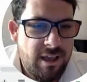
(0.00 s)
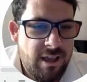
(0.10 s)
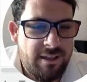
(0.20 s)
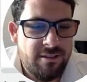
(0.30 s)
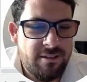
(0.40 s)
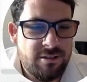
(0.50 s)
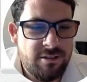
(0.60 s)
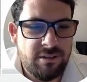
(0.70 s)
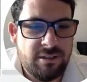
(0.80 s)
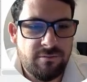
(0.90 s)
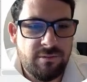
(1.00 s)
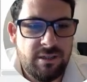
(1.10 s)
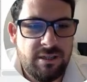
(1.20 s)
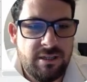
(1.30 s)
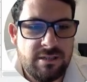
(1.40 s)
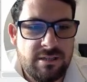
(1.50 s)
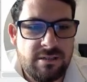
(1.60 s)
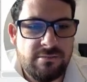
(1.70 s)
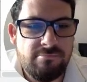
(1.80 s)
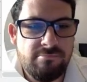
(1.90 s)
And there's some like really
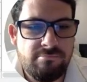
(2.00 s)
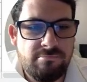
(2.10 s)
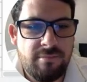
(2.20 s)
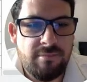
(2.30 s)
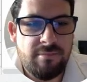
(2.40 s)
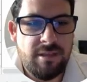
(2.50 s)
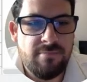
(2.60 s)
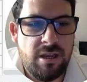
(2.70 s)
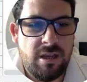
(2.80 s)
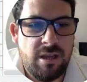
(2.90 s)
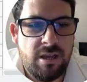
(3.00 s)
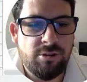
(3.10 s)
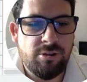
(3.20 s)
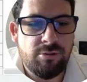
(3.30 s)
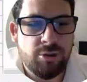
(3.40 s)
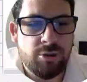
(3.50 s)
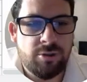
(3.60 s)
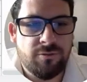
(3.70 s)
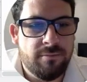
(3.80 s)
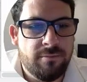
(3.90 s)
nice themes here to
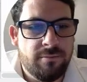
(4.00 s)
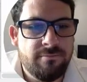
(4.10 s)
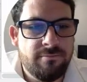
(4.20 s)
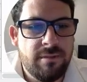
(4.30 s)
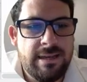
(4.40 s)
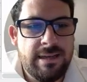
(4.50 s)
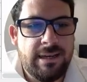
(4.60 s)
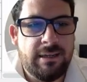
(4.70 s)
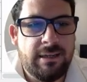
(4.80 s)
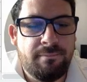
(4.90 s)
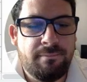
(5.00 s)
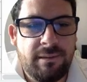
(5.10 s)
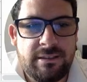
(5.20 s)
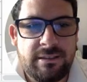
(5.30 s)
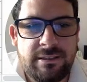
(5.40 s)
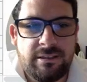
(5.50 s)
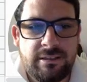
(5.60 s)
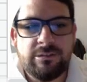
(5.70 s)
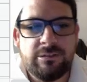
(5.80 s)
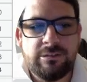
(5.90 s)
choose from. Um, but
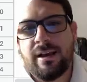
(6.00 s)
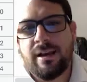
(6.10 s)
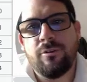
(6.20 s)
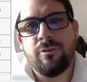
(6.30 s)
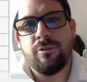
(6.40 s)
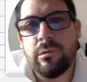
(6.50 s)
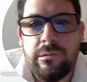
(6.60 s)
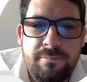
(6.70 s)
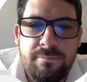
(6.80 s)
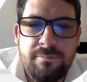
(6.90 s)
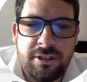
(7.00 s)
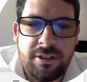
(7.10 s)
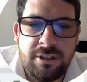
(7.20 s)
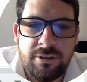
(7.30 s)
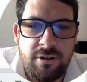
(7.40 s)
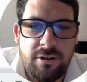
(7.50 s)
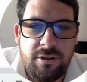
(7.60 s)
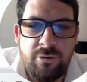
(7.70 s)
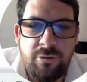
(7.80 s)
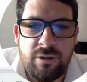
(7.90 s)
you have your own particular font
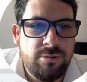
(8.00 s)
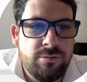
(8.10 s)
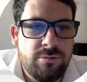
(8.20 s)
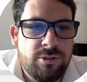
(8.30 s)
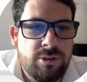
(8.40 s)
you want to